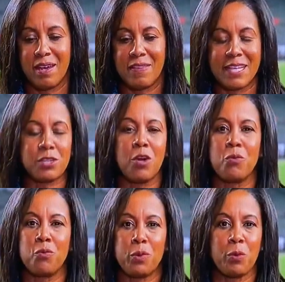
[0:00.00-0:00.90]
and that's all
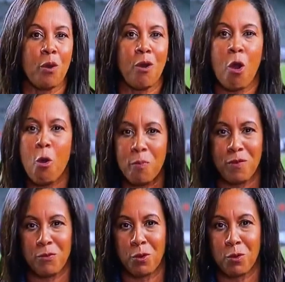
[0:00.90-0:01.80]
we were all hoping
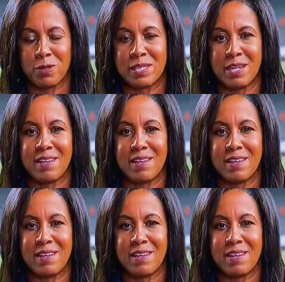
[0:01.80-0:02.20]
for was that